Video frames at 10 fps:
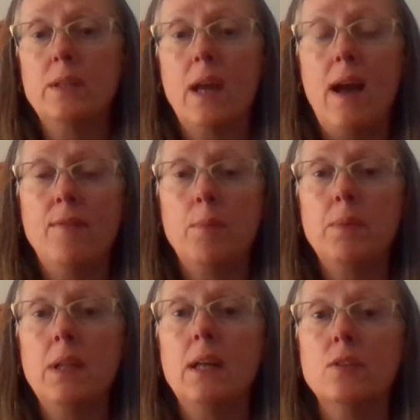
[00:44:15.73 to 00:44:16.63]
to have
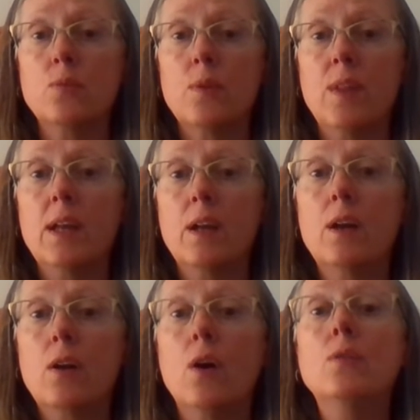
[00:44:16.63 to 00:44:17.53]
a place where they
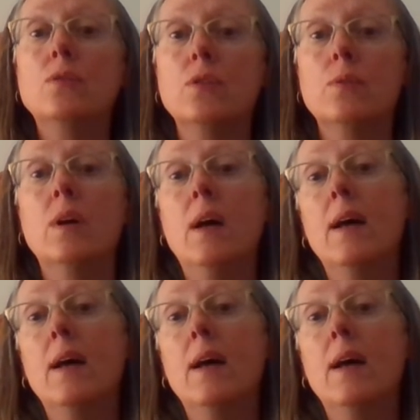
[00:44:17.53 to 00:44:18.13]
can go to